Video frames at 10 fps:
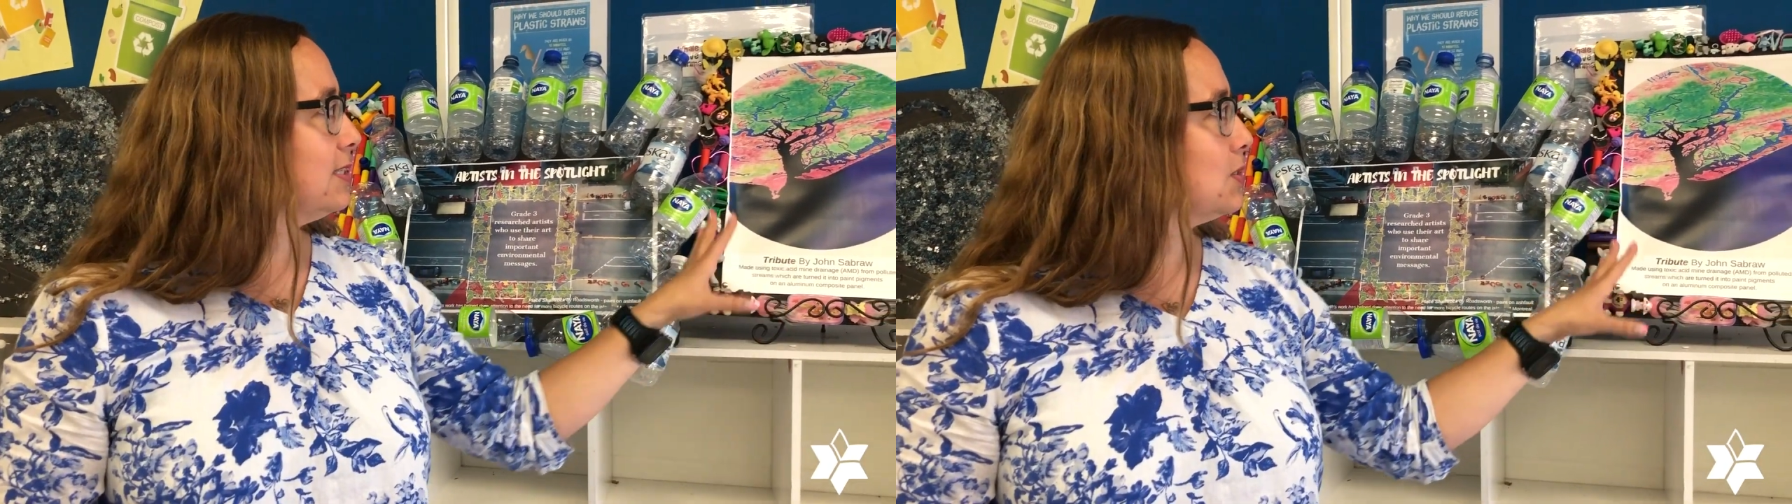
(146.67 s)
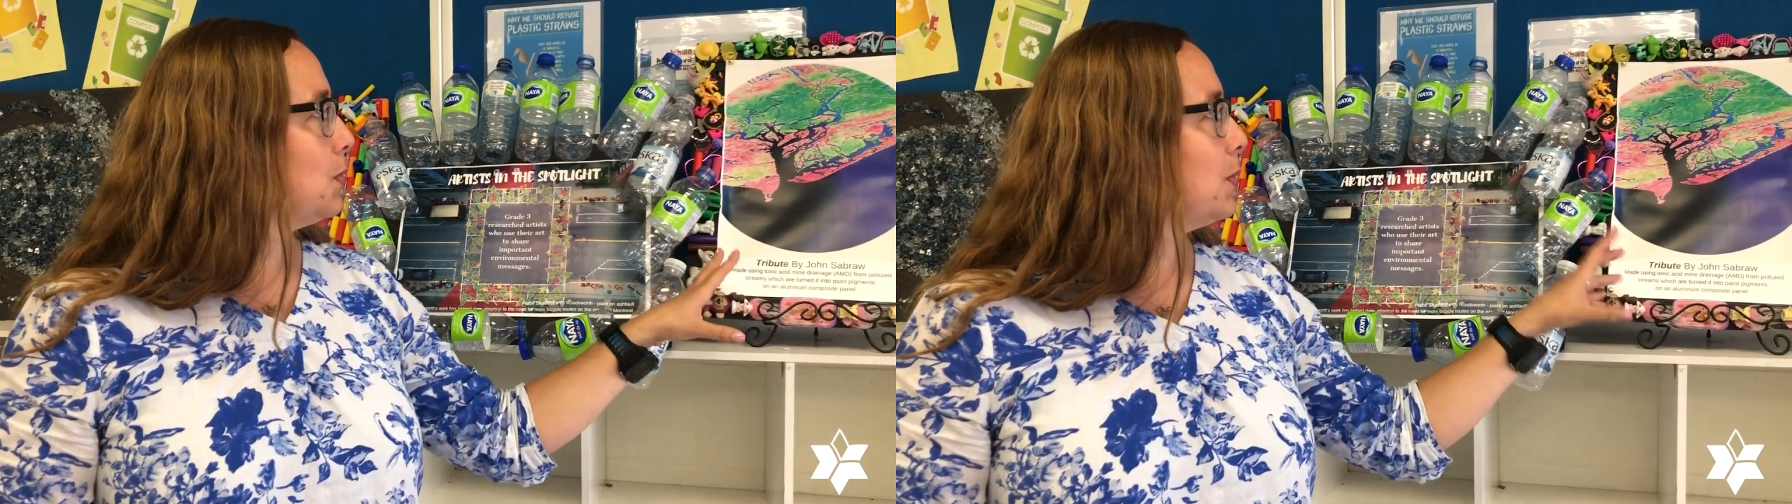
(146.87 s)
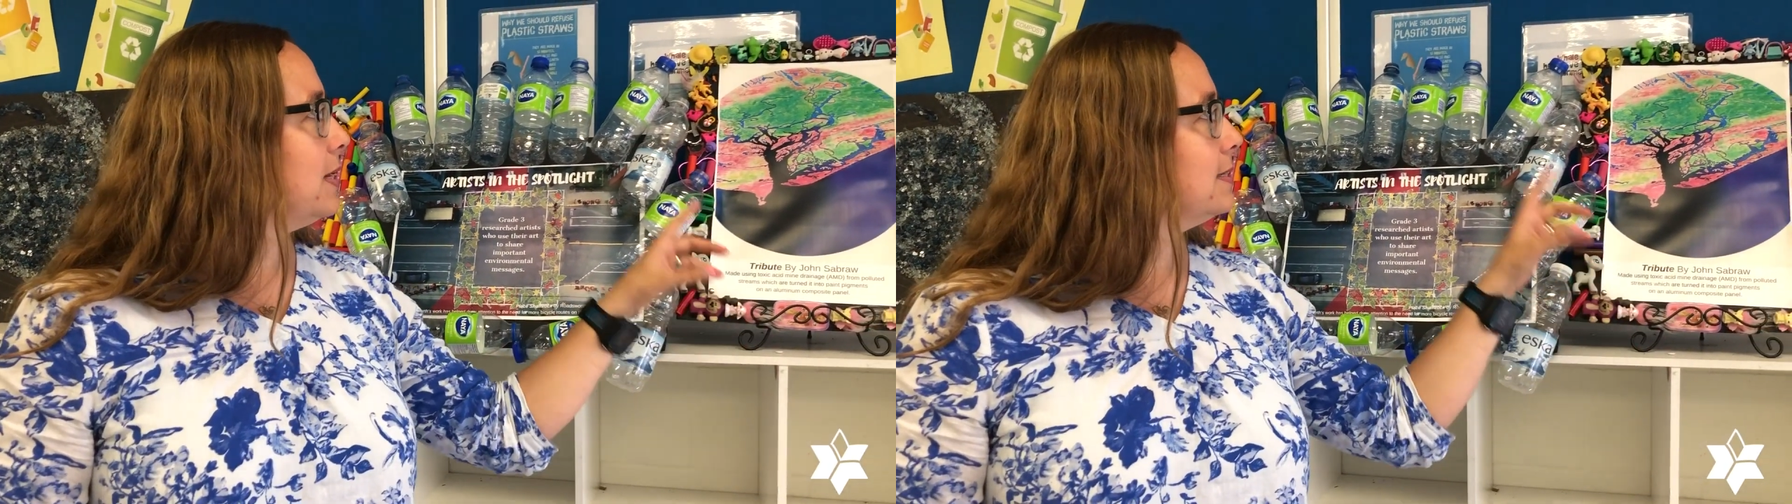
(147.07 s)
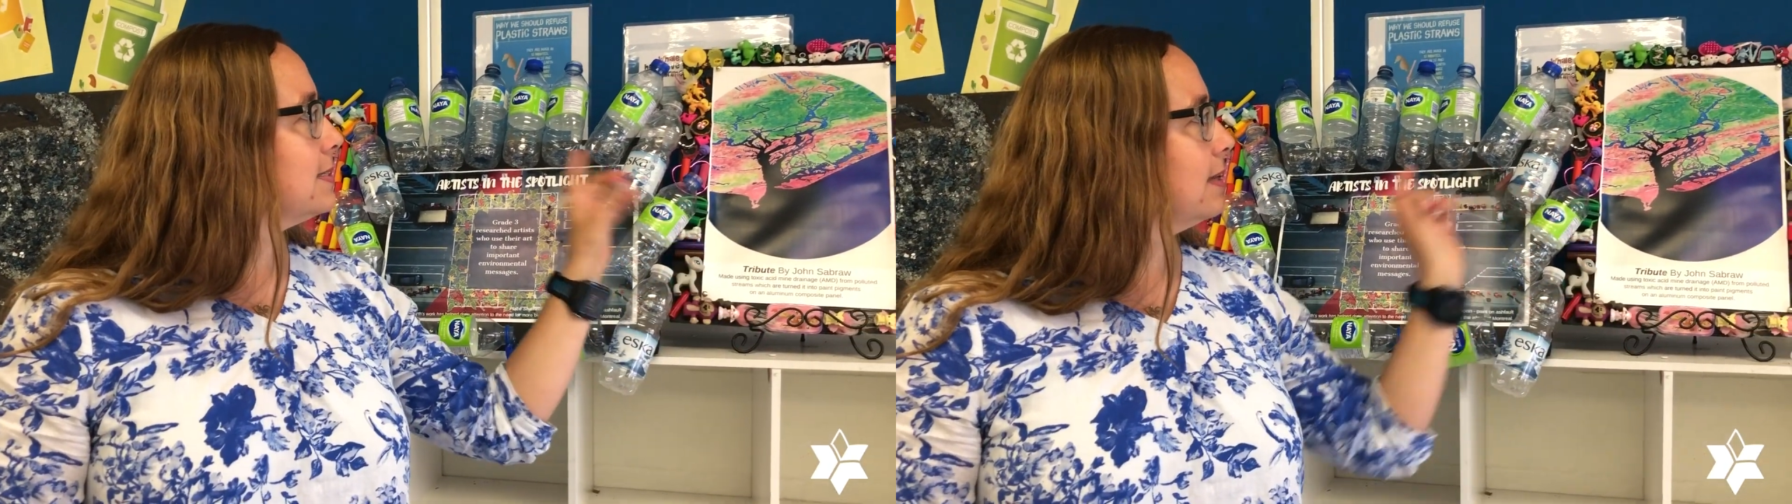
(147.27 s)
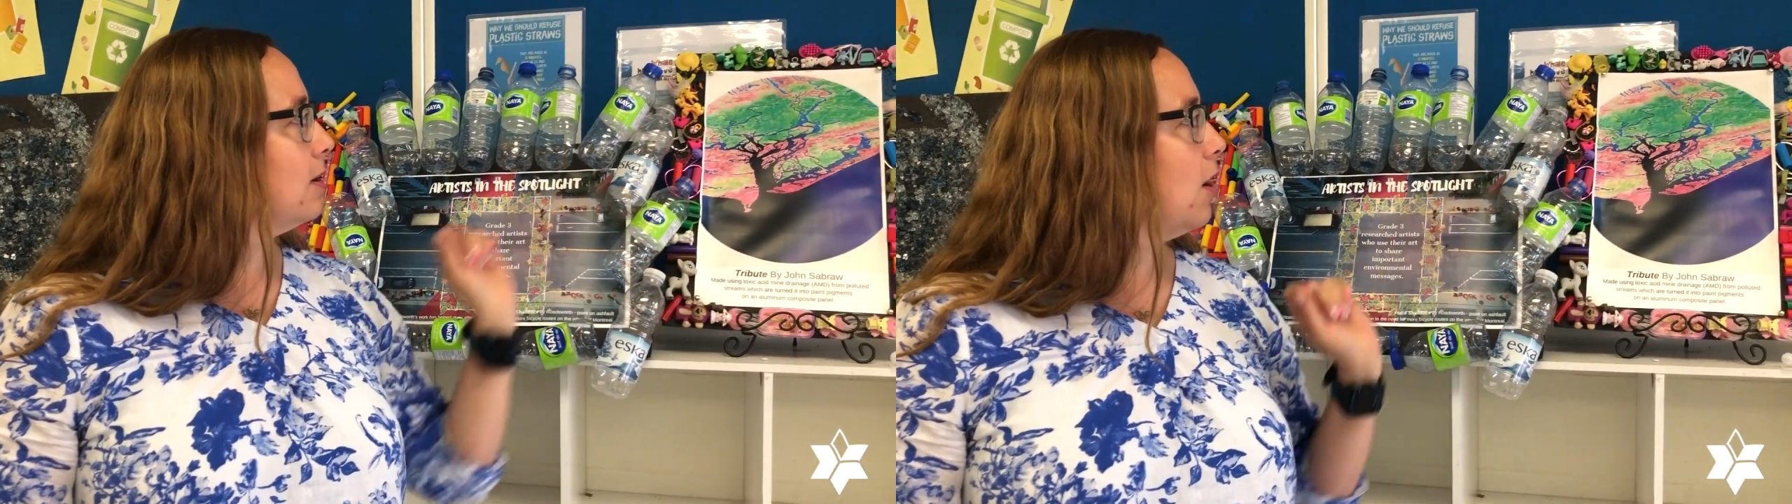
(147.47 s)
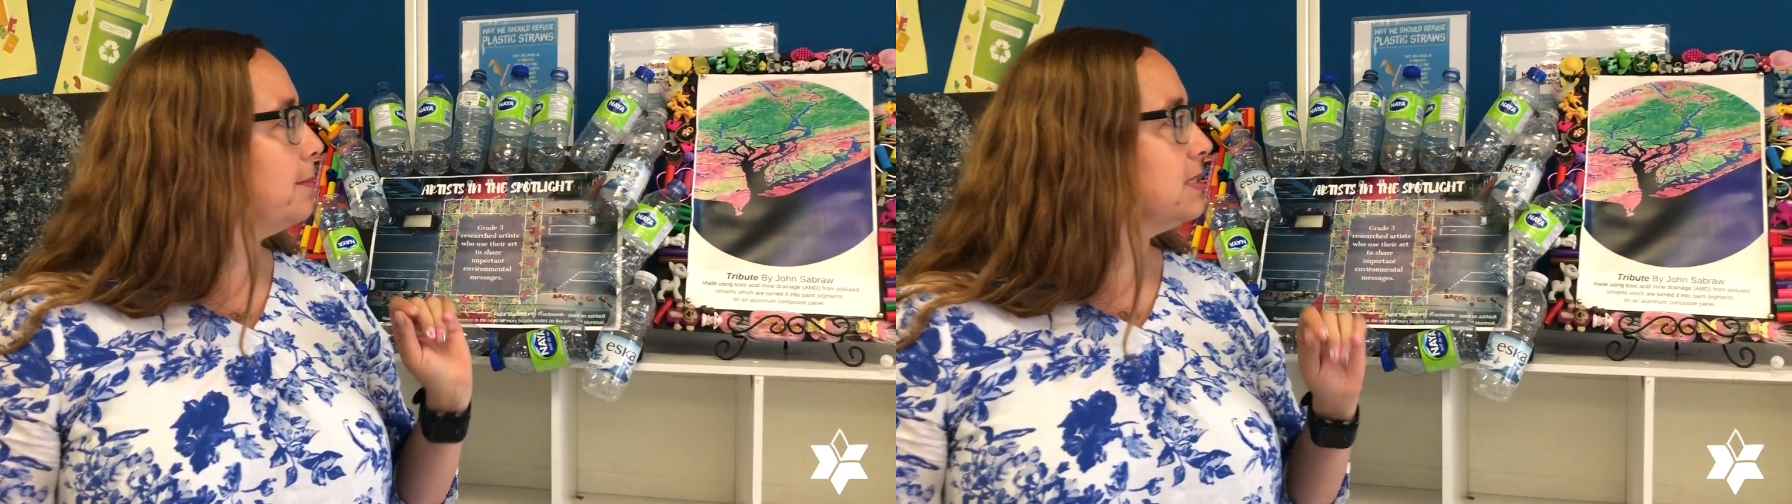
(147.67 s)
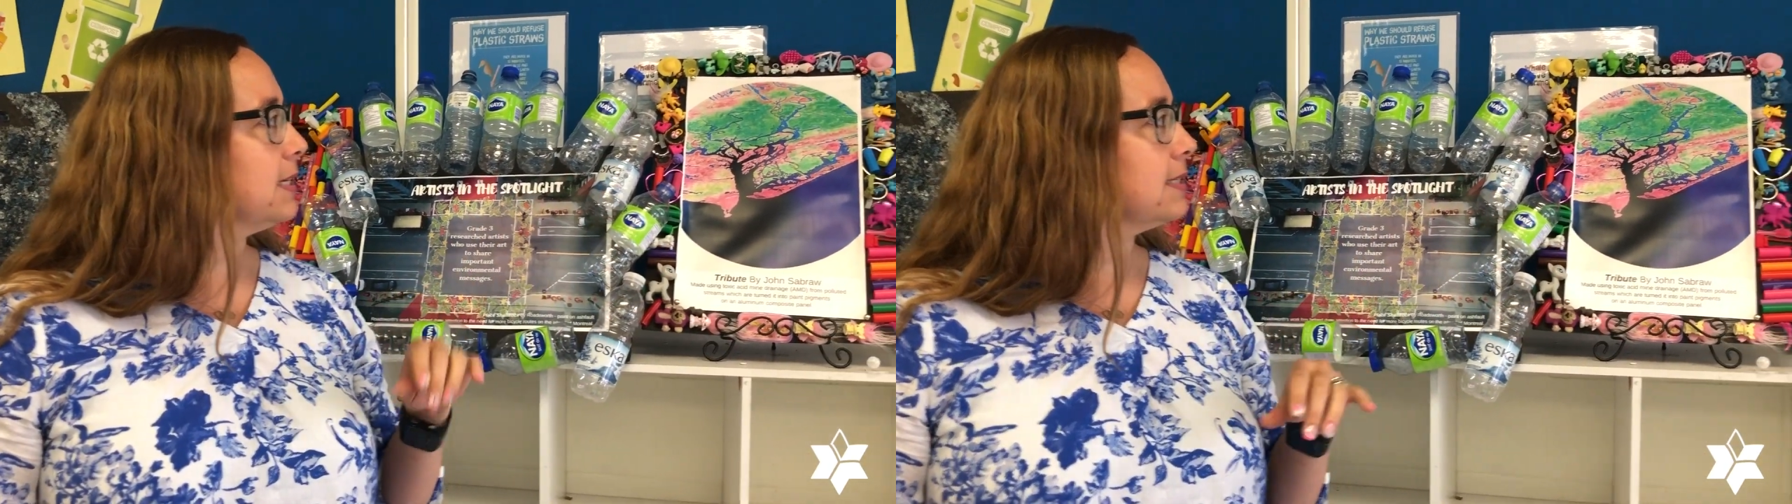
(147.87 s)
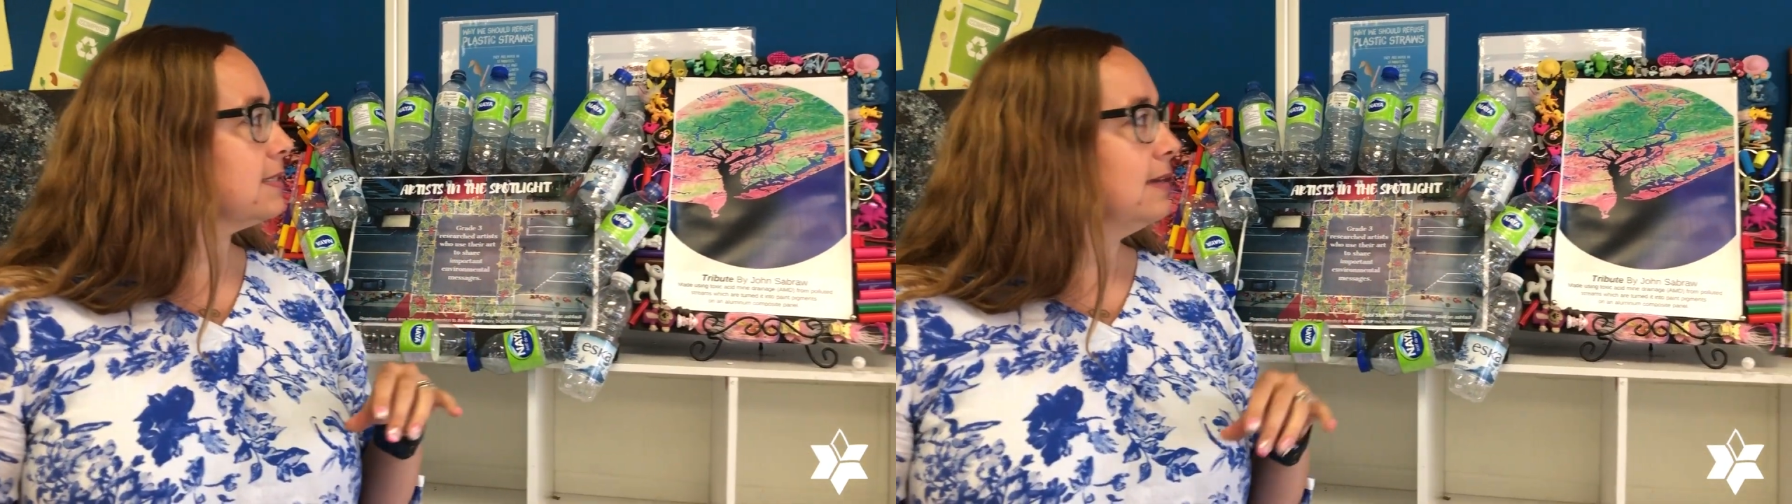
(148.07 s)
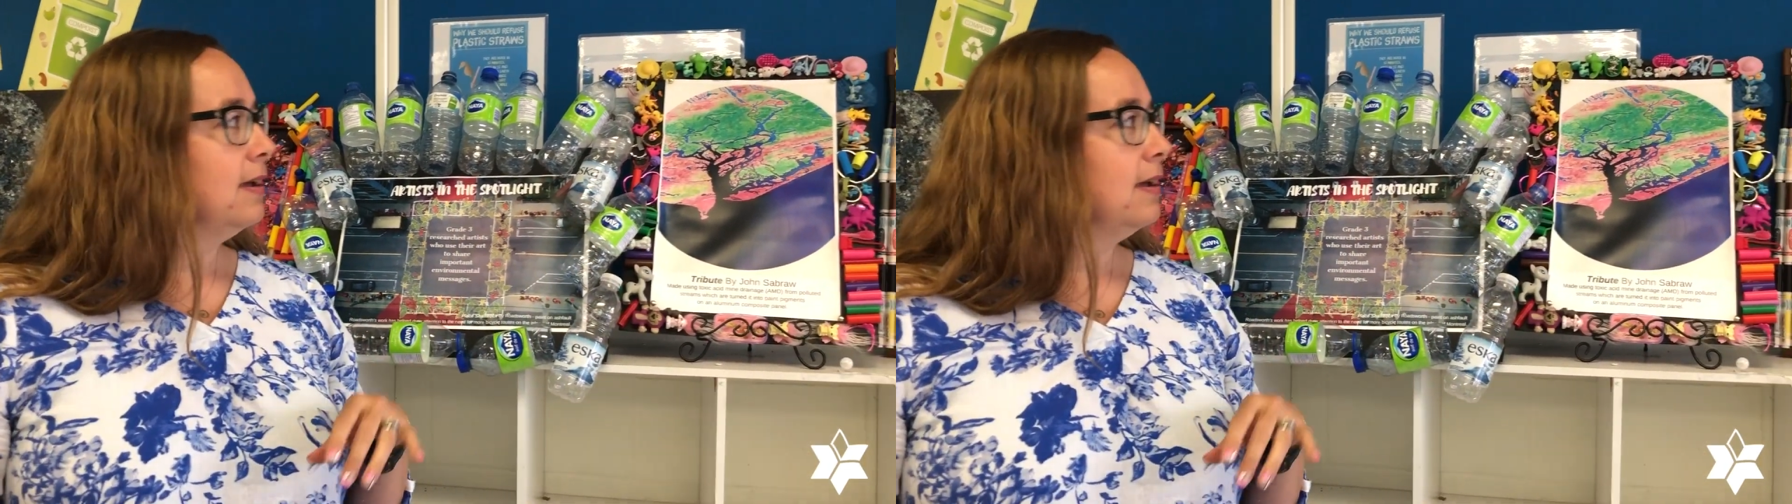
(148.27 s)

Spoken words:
and toys and objects